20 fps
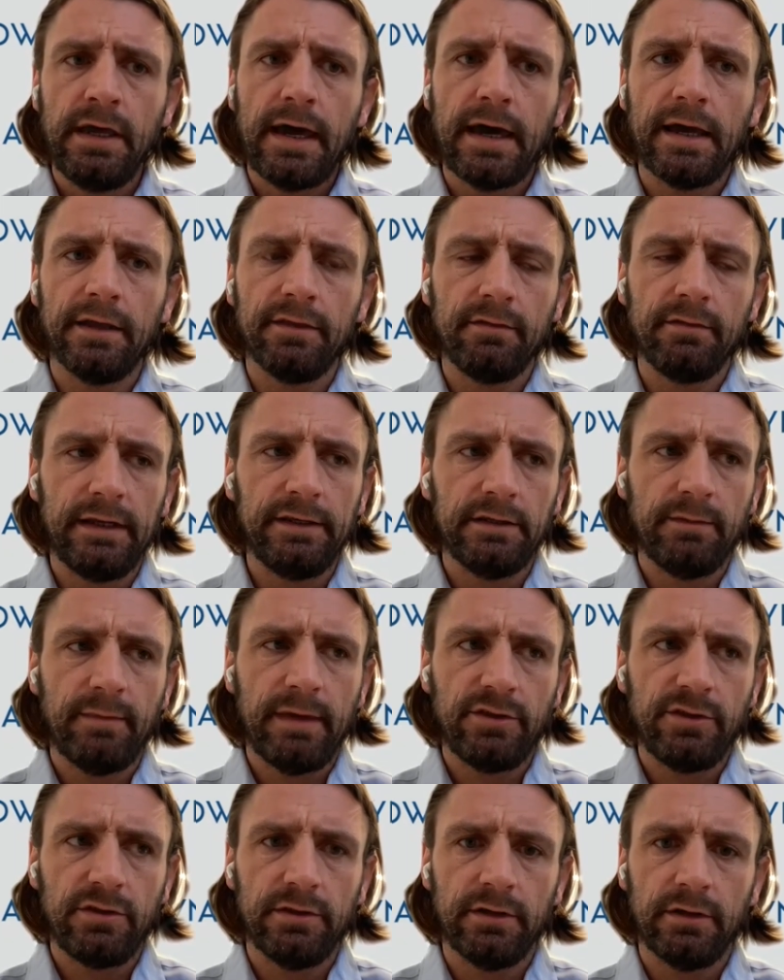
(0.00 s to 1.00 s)
And as Lynda
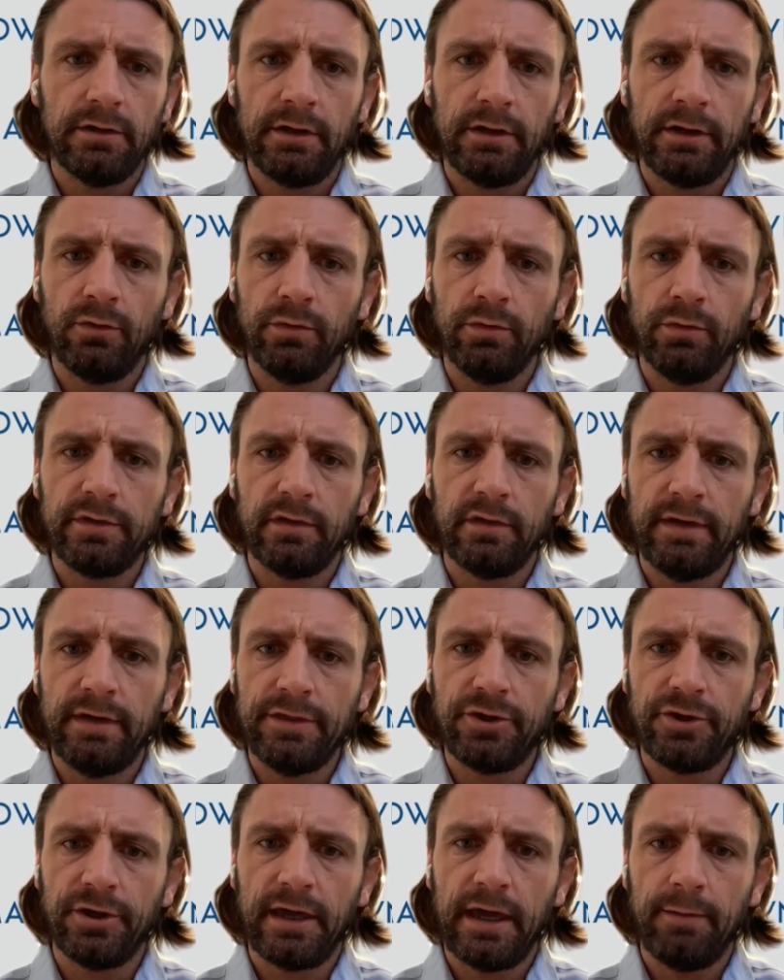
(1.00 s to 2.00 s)
mentioned earlier, also
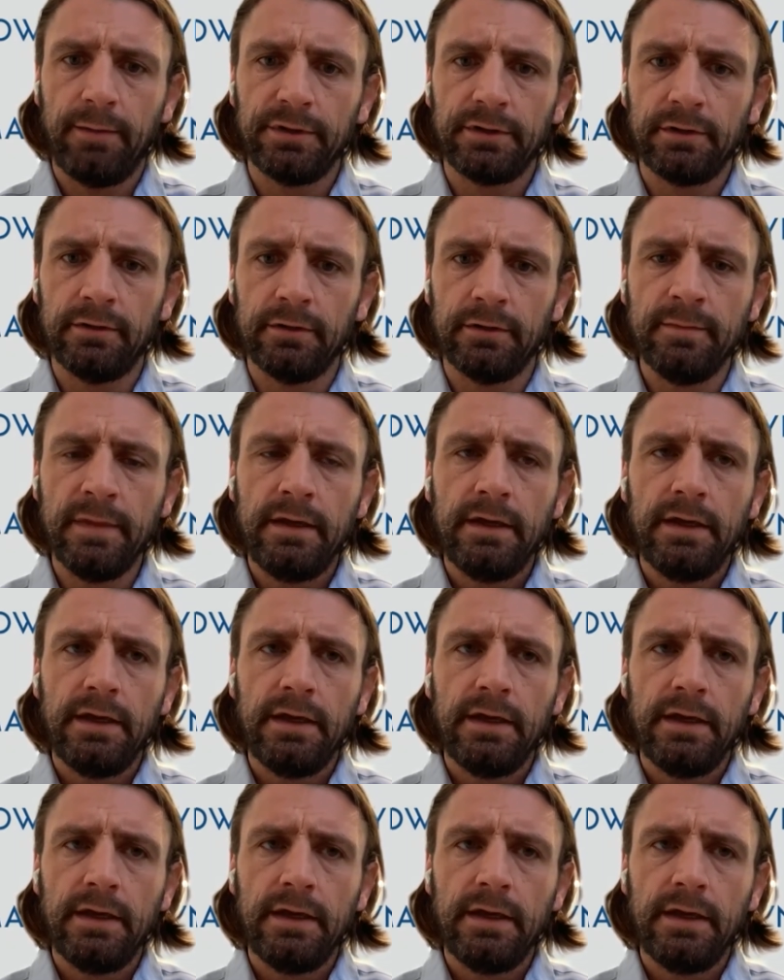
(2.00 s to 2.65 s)
venture capital.